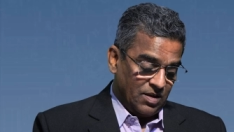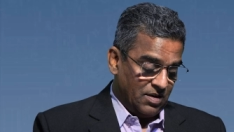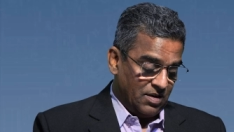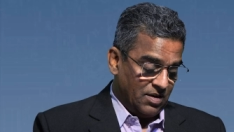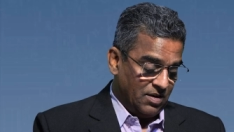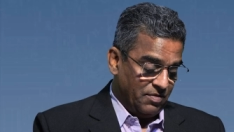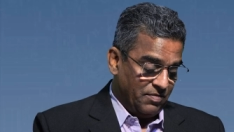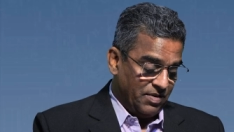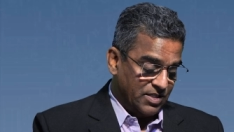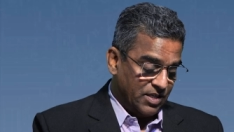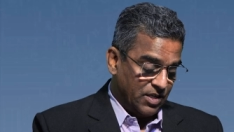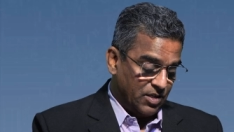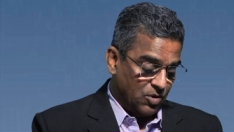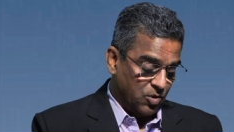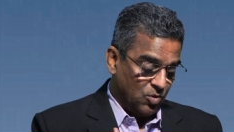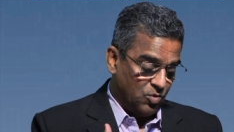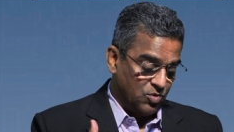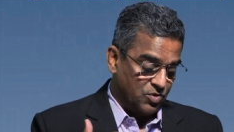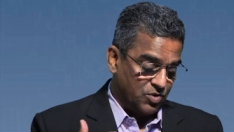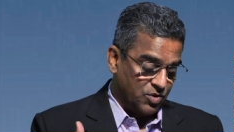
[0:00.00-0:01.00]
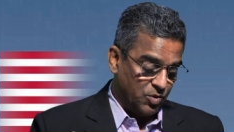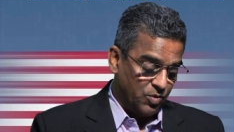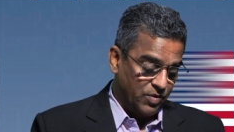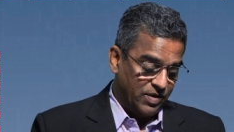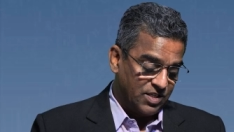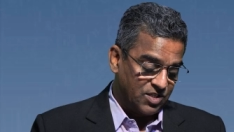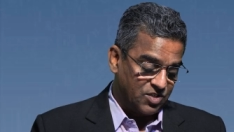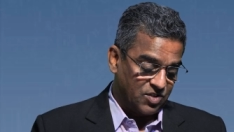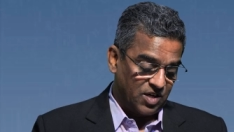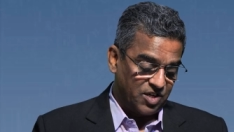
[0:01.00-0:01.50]
uh, which includes
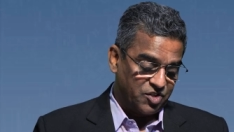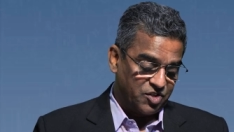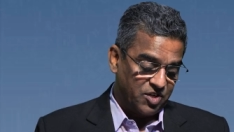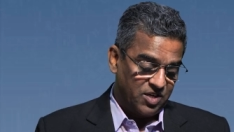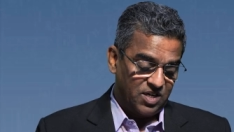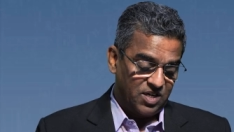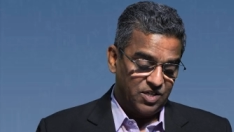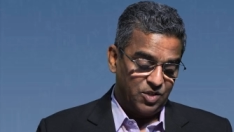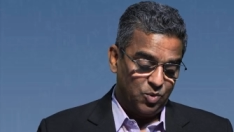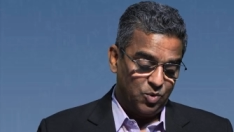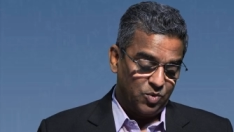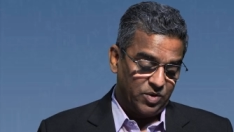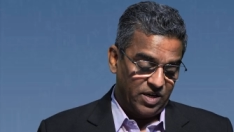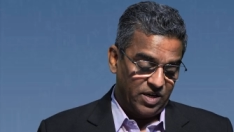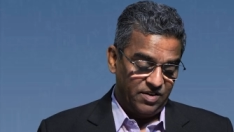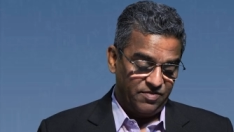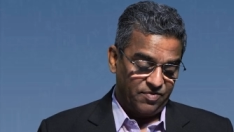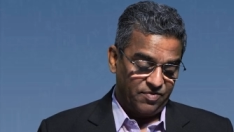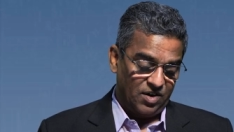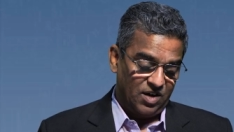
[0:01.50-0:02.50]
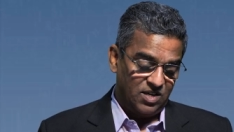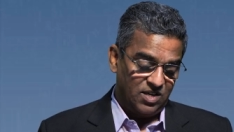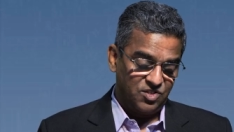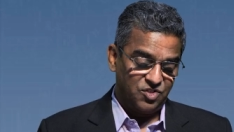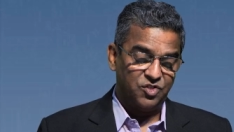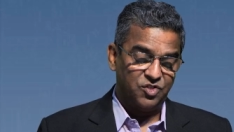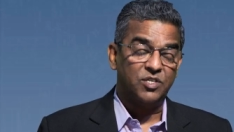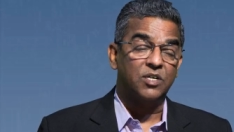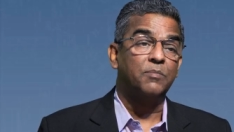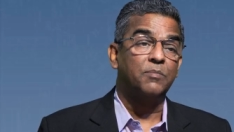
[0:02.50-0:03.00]
US, Russia, UK,
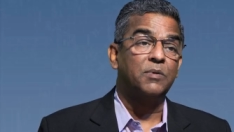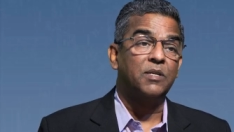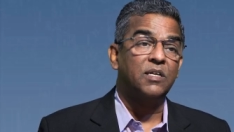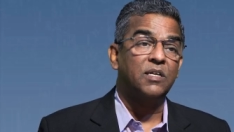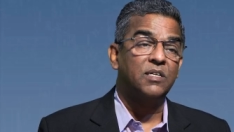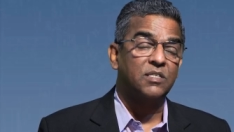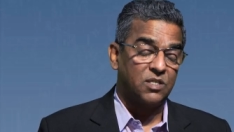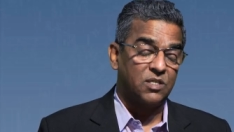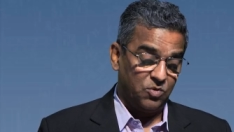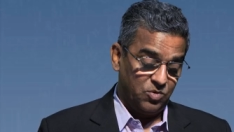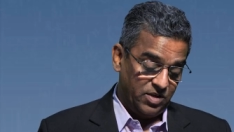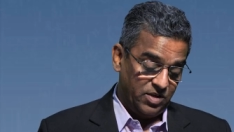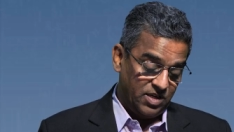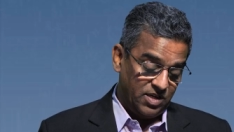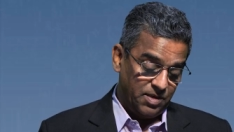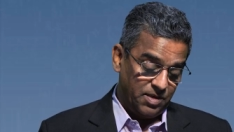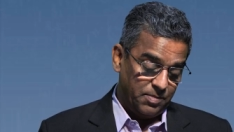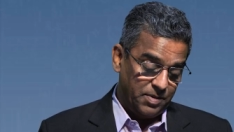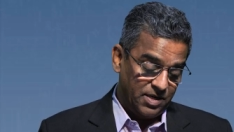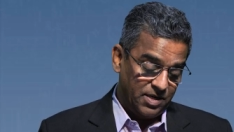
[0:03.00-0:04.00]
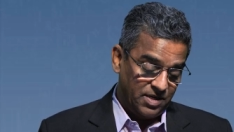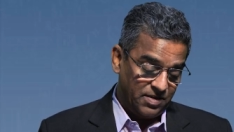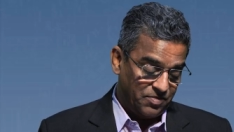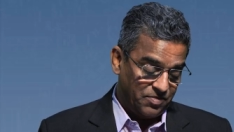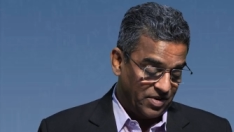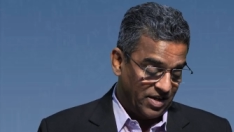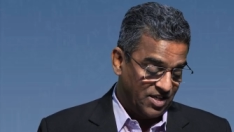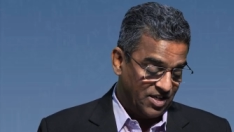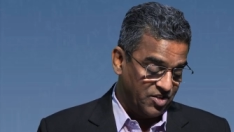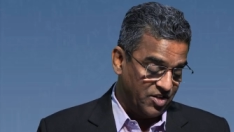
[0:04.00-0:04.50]
France, Germany, Saudi Arabia,
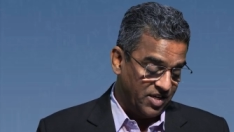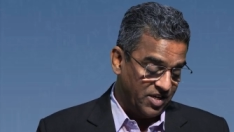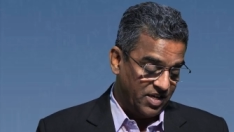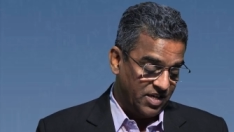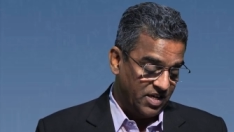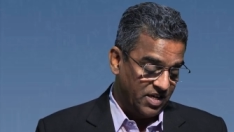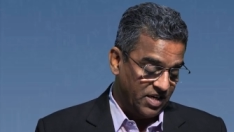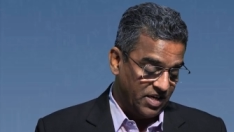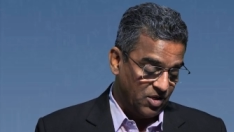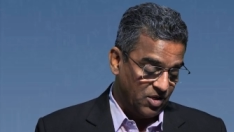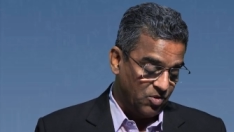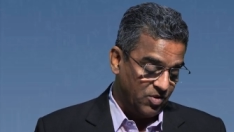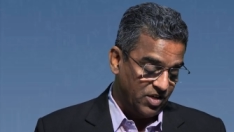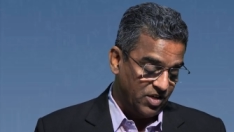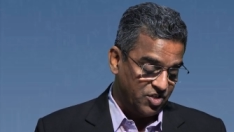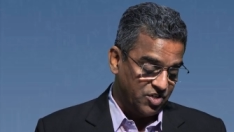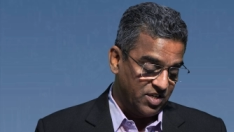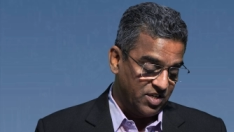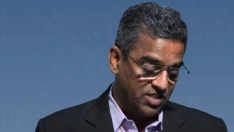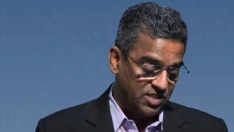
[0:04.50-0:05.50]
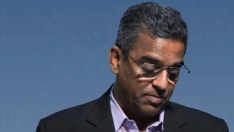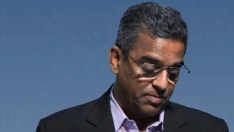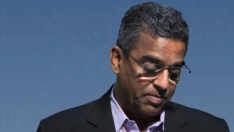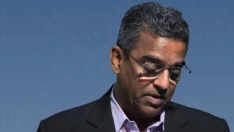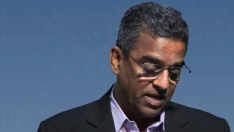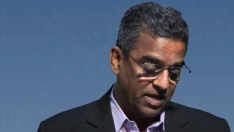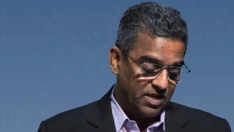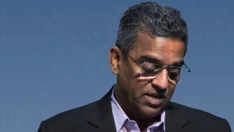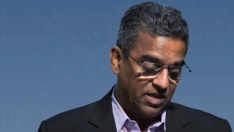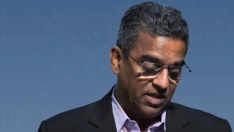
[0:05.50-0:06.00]
Nigeria, Indonesia,
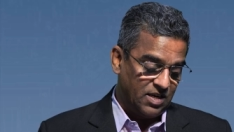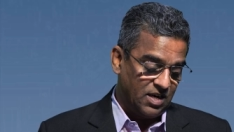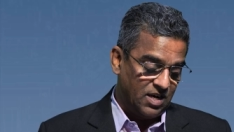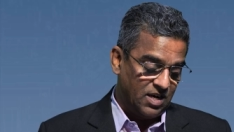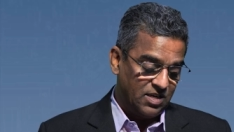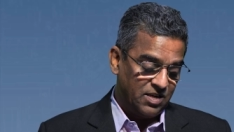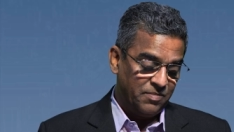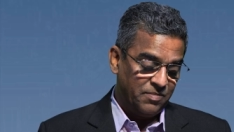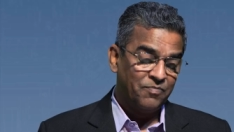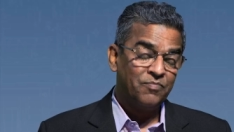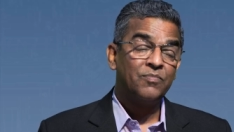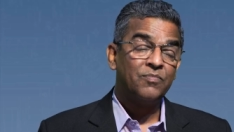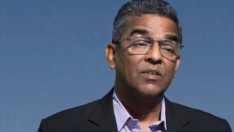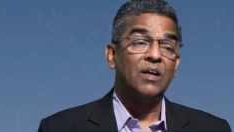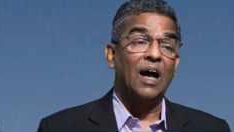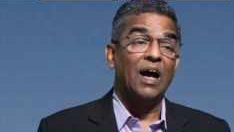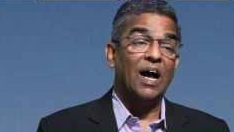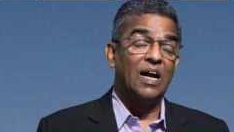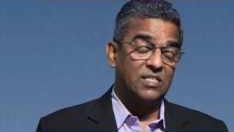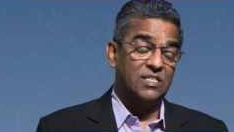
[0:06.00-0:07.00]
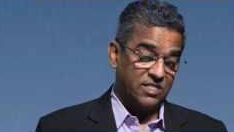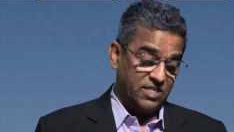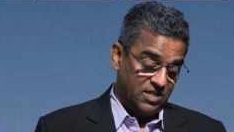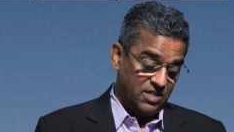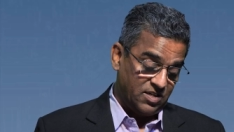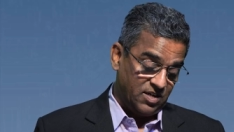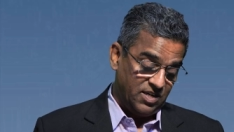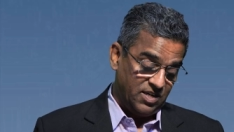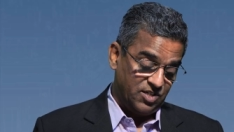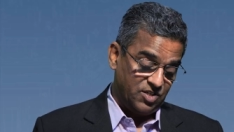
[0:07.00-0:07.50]
Japan, Iran, and
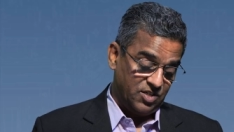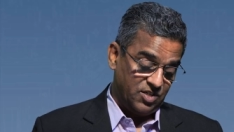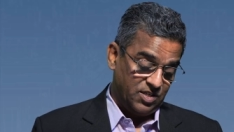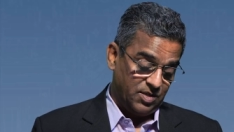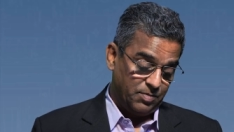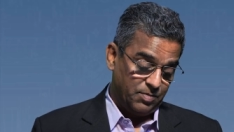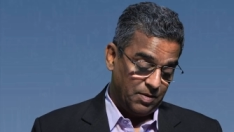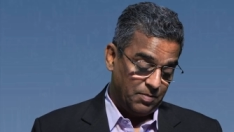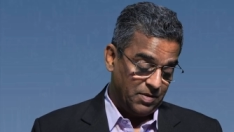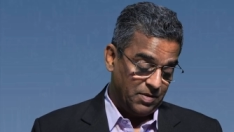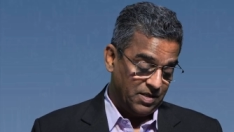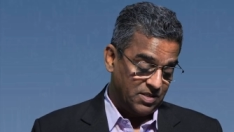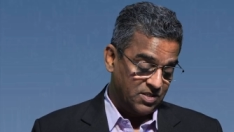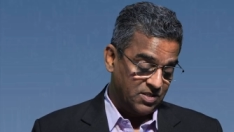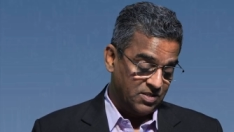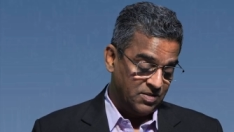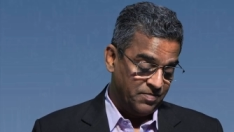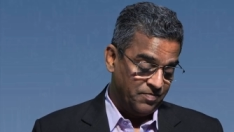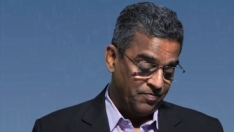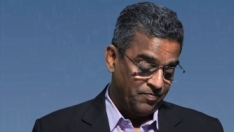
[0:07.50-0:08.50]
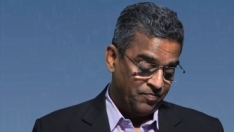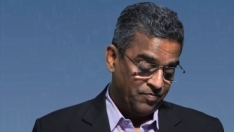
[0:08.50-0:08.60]
Central Asian republics.